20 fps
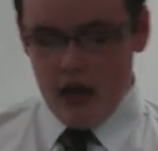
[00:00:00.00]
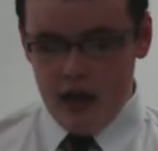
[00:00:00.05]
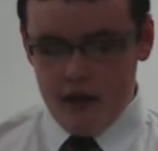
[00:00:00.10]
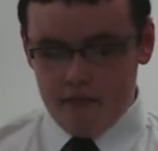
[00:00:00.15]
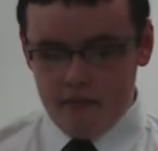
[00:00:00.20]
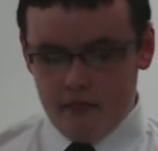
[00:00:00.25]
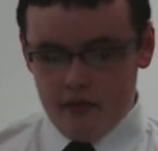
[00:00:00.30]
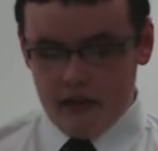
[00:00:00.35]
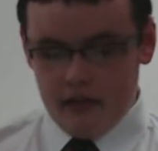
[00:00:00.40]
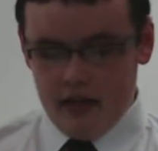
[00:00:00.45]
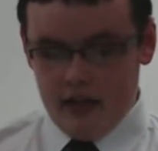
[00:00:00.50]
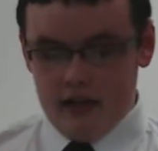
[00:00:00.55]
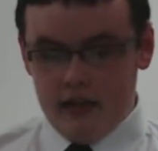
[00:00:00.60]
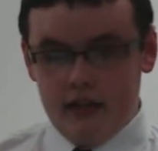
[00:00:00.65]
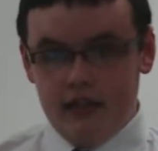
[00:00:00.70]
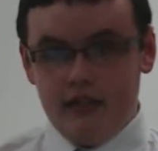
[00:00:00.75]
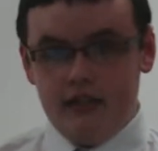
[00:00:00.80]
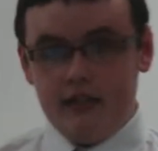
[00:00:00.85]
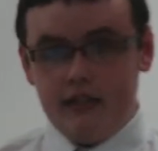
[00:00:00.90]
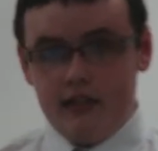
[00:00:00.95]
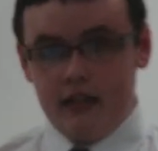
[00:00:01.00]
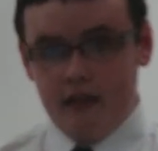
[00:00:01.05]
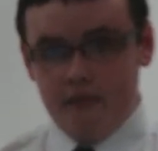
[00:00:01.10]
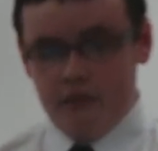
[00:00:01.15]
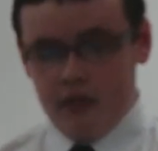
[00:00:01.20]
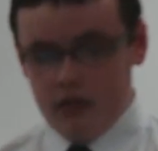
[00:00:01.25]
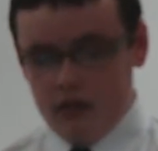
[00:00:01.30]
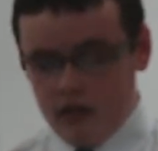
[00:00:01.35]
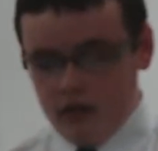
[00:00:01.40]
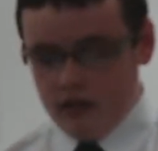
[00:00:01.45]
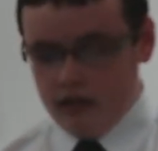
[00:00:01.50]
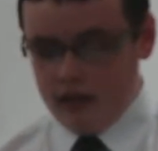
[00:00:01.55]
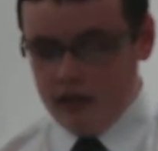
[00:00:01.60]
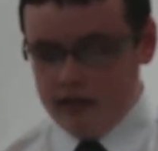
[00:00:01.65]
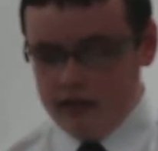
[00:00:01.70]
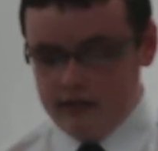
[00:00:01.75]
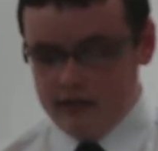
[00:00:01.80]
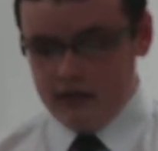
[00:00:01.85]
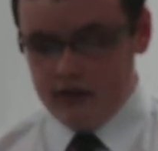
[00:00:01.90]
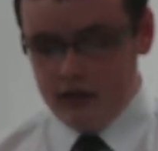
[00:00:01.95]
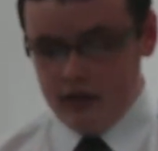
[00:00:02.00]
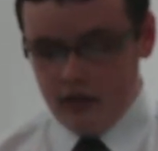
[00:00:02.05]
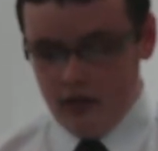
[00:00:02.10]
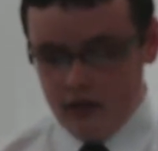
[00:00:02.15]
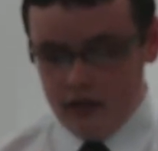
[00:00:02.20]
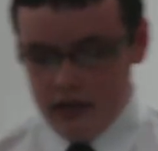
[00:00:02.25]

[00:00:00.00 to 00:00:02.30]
But then in December 2009